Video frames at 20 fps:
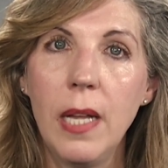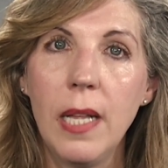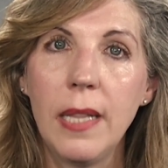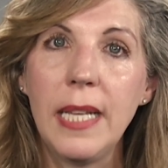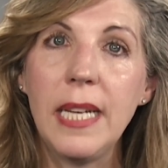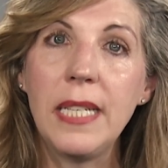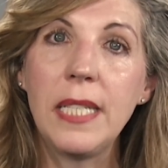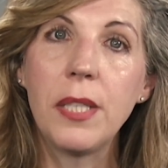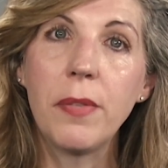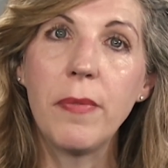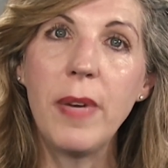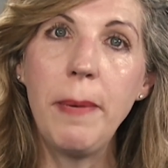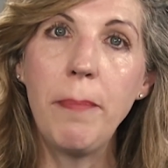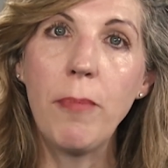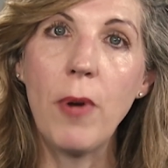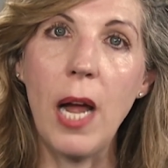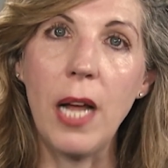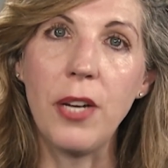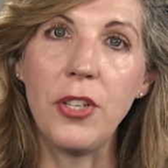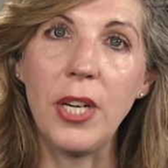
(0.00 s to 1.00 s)
These 3
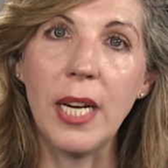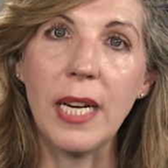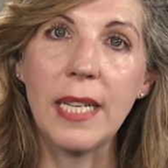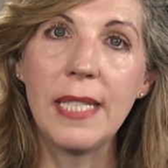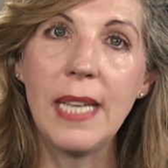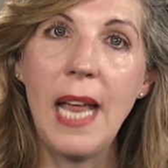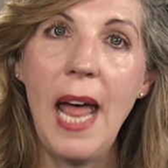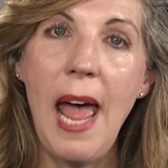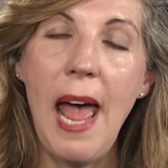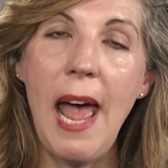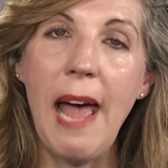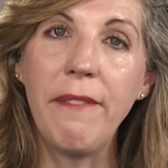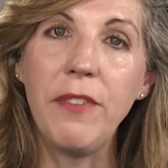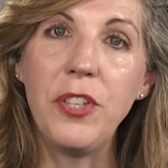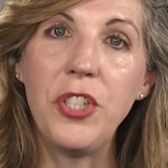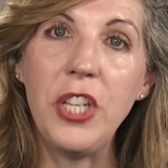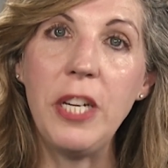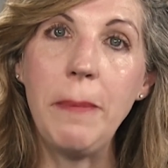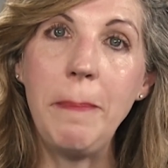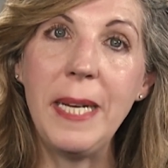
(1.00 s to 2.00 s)
projects have
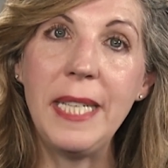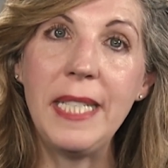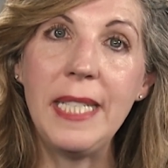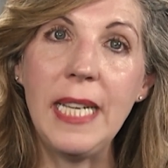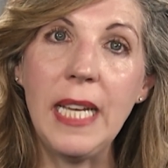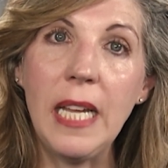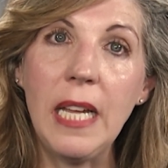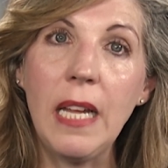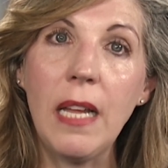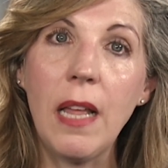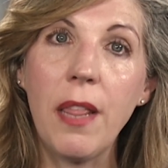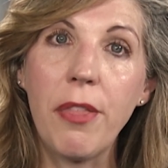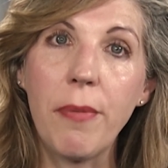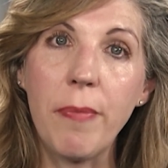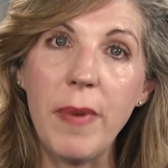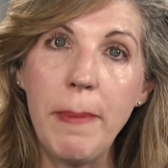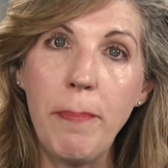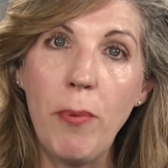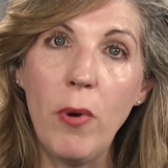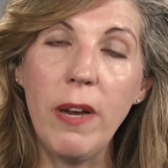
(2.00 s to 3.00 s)
GPT
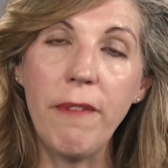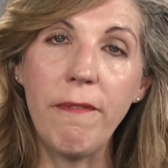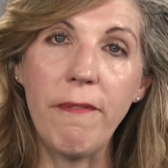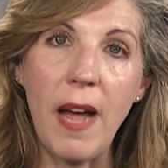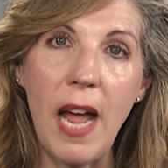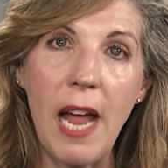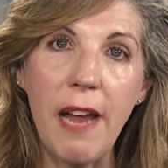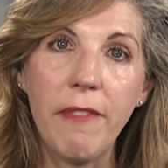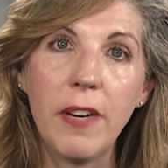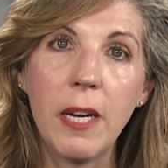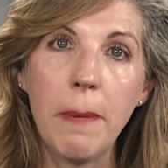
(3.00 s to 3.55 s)
3.5